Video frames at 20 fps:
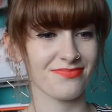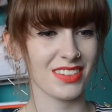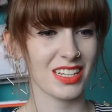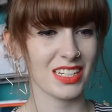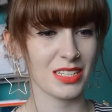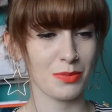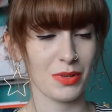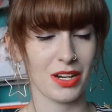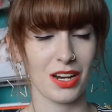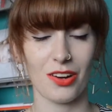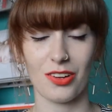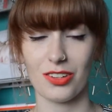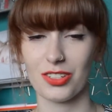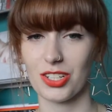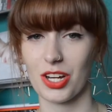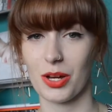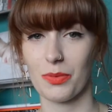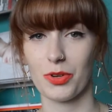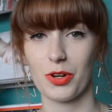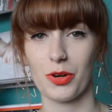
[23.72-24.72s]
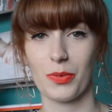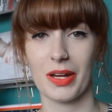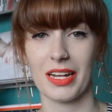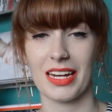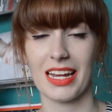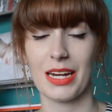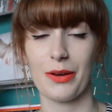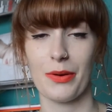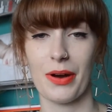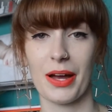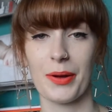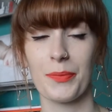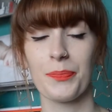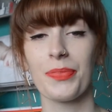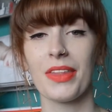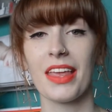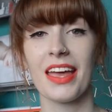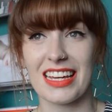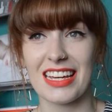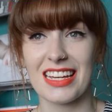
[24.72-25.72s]
it's been a long time coming. Anyway,
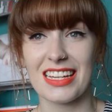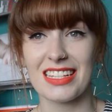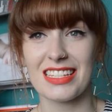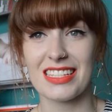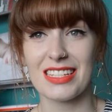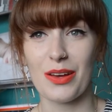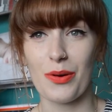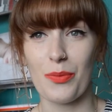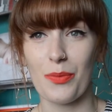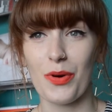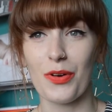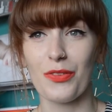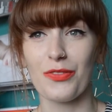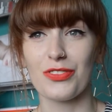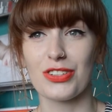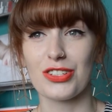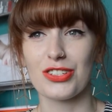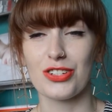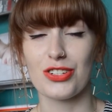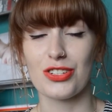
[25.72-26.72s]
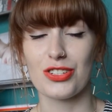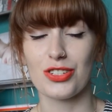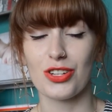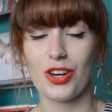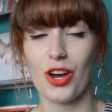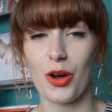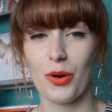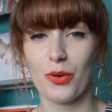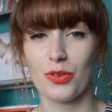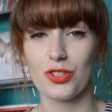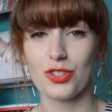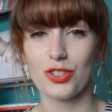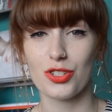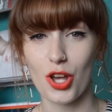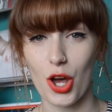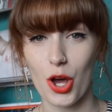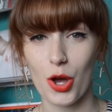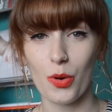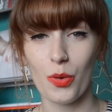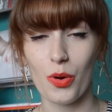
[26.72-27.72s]
these months just go
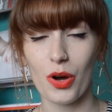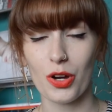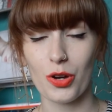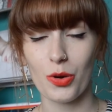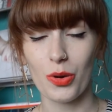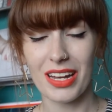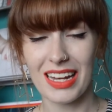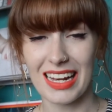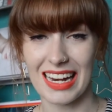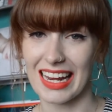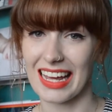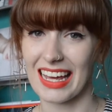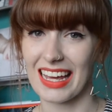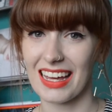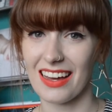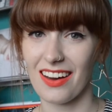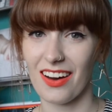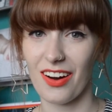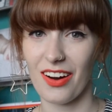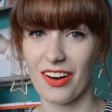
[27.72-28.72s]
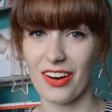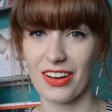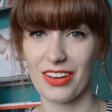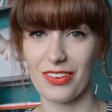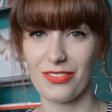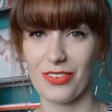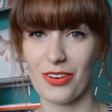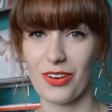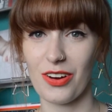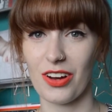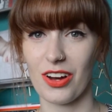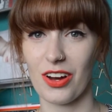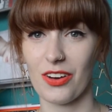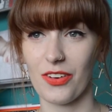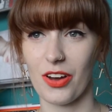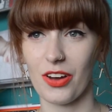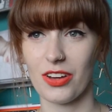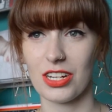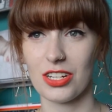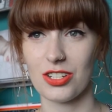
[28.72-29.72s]
so quickly. I feel like
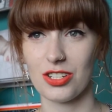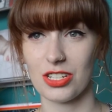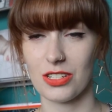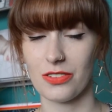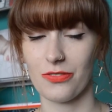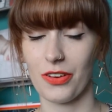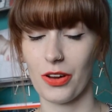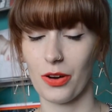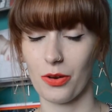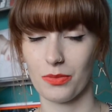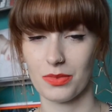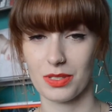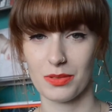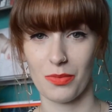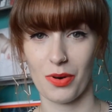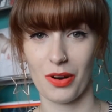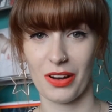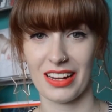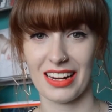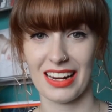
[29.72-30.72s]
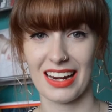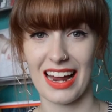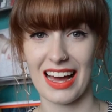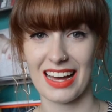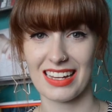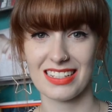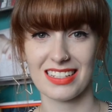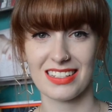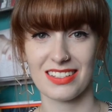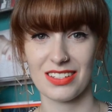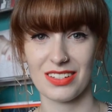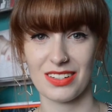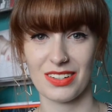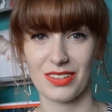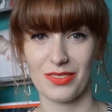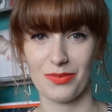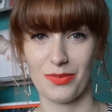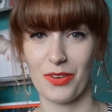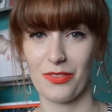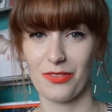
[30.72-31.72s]
I've only just filmed my last
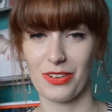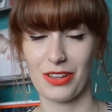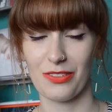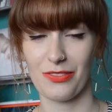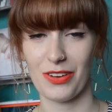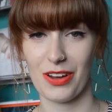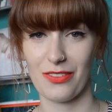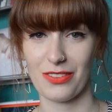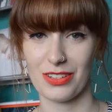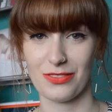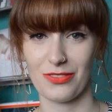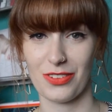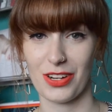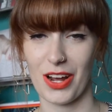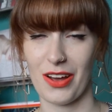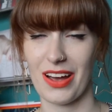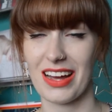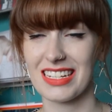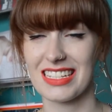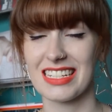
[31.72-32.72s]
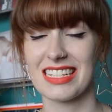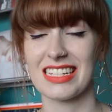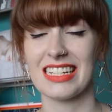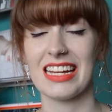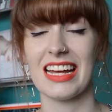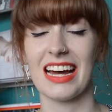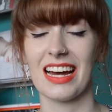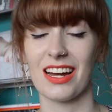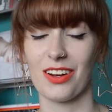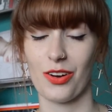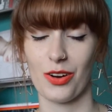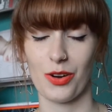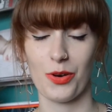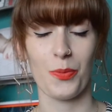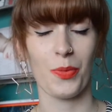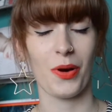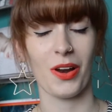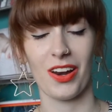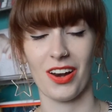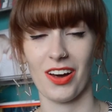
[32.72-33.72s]
monthly favourites video, edited it and got it
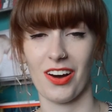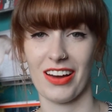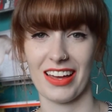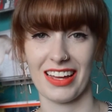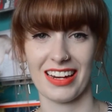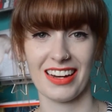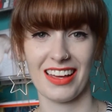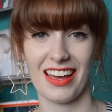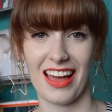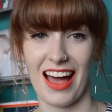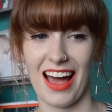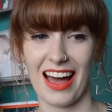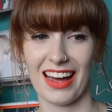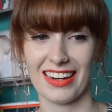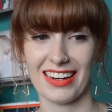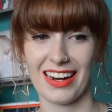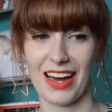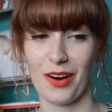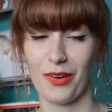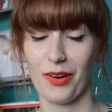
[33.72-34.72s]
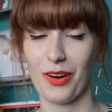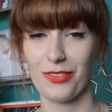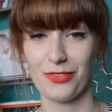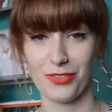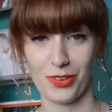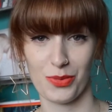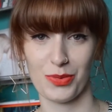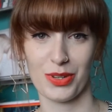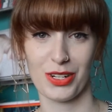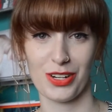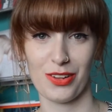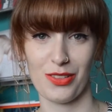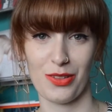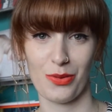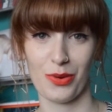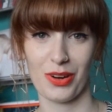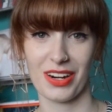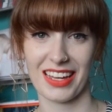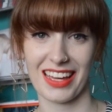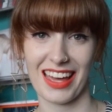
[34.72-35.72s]
up online, and now I'm filming
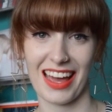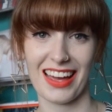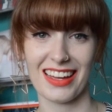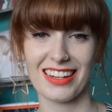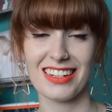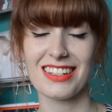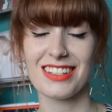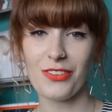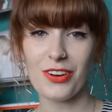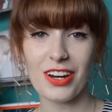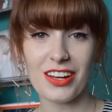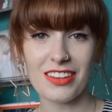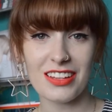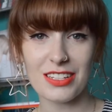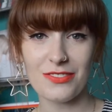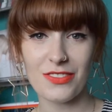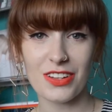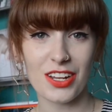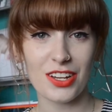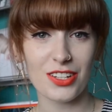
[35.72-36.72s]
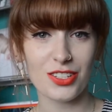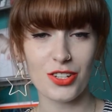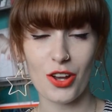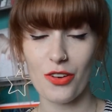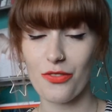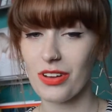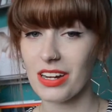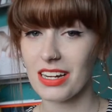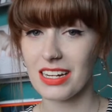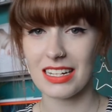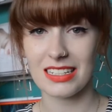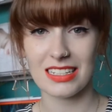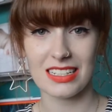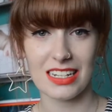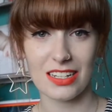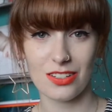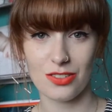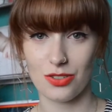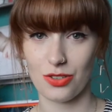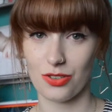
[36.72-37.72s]
another one again. I feel like these videos don't really need an
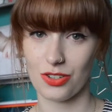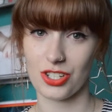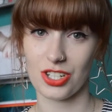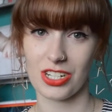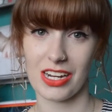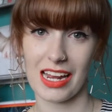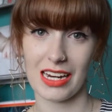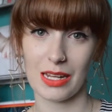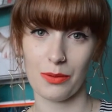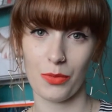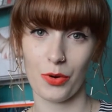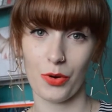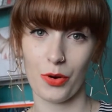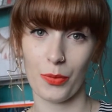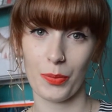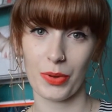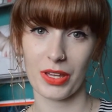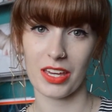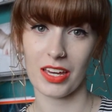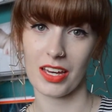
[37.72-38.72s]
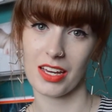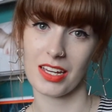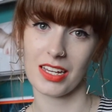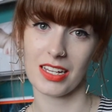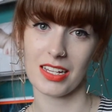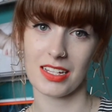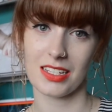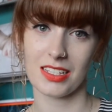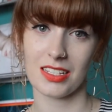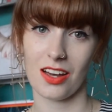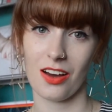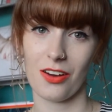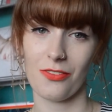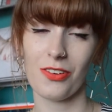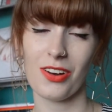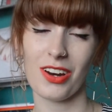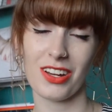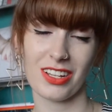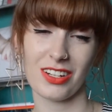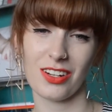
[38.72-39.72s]
introduction anymore because I
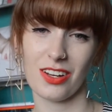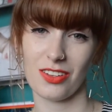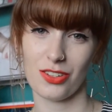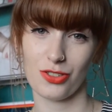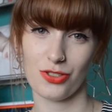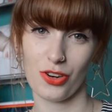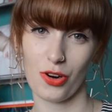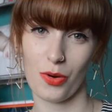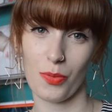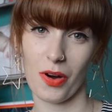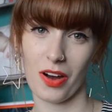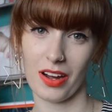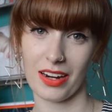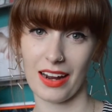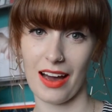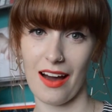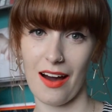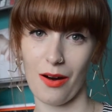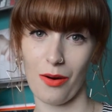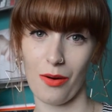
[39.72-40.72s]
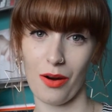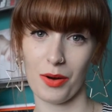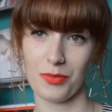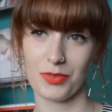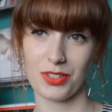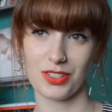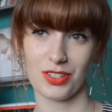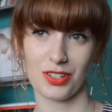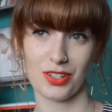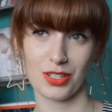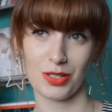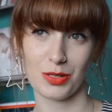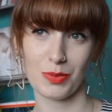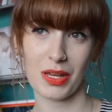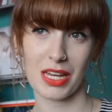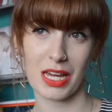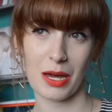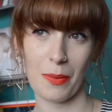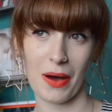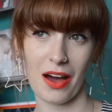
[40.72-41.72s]
feel like you know the drill by now. I'm just going to
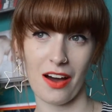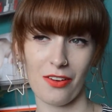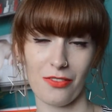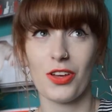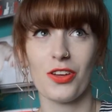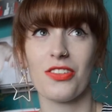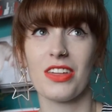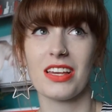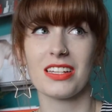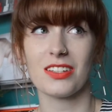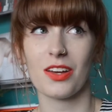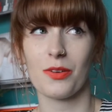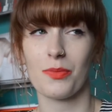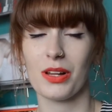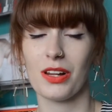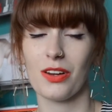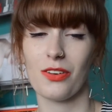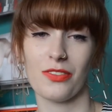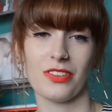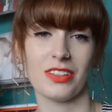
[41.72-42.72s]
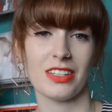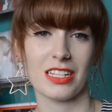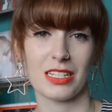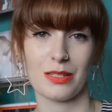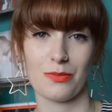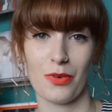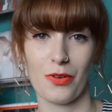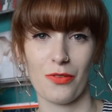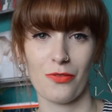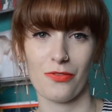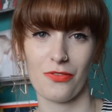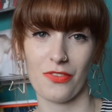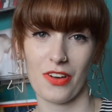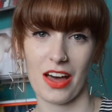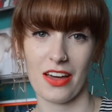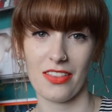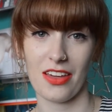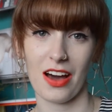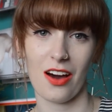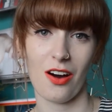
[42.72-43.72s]
speak about a few things I've been loving this
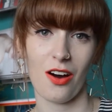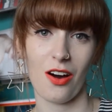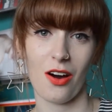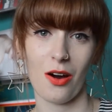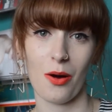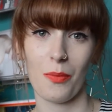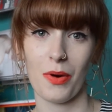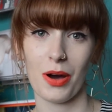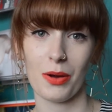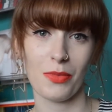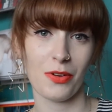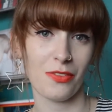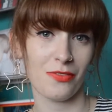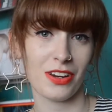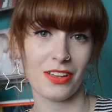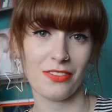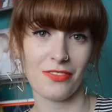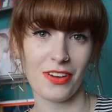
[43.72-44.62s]
month that are my monthly